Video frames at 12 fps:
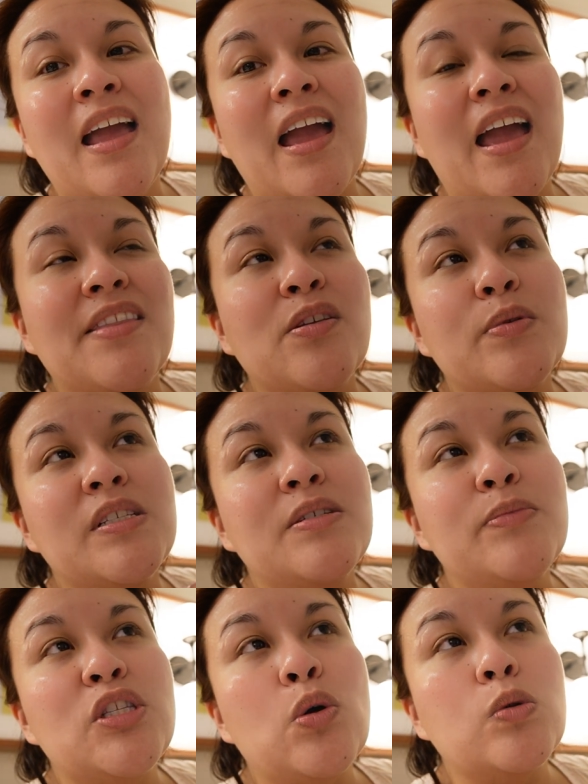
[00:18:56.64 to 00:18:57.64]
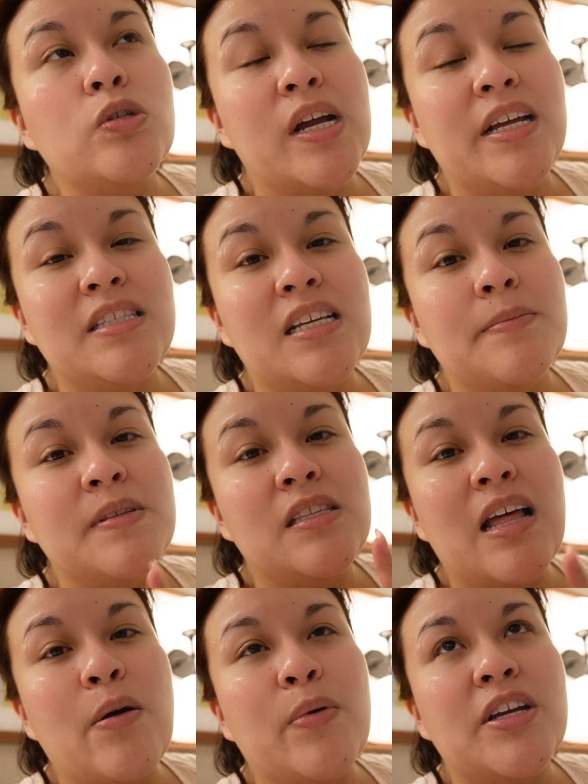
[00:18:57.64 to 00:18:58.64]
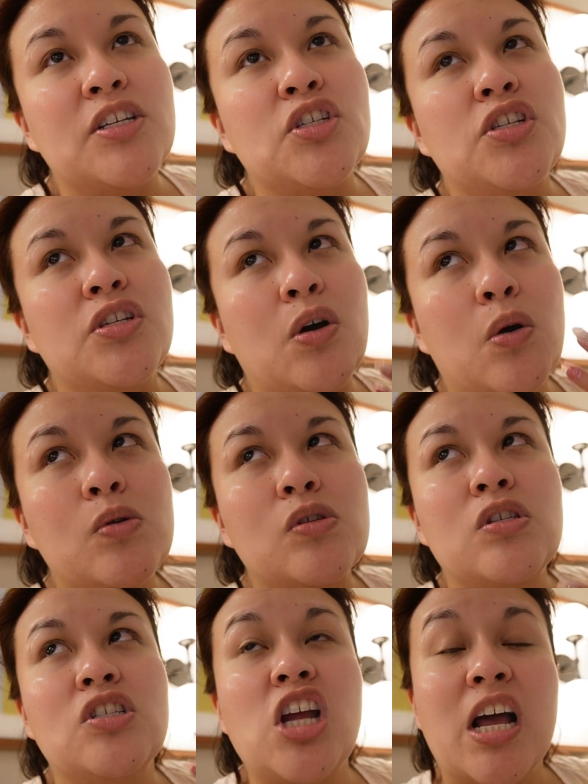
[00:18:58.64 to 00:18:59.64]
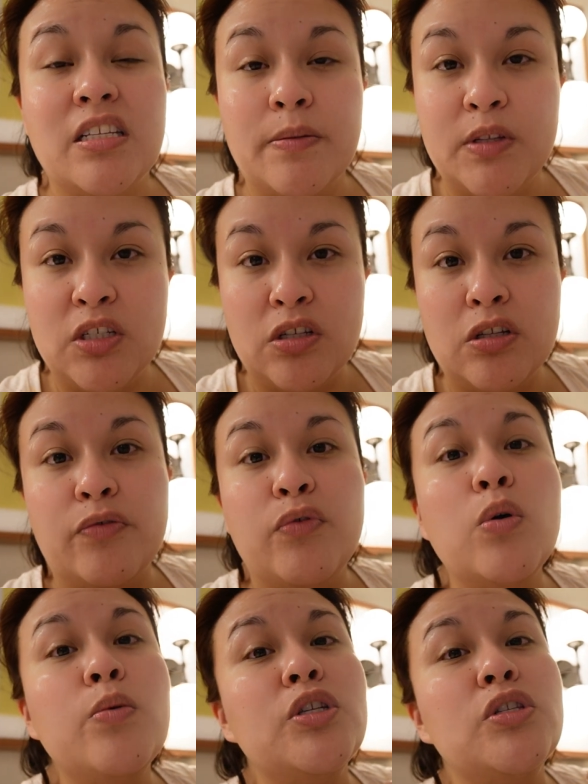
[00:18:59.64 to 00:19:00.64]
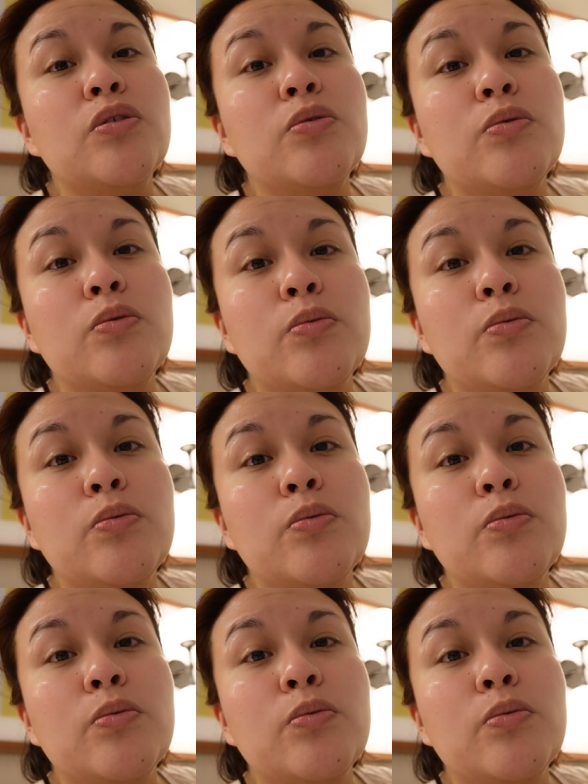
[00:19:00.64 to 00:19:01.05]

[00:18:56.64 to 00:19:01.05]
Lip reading: And the reason we told her ahead of time is that way she knows she has something to look forward to.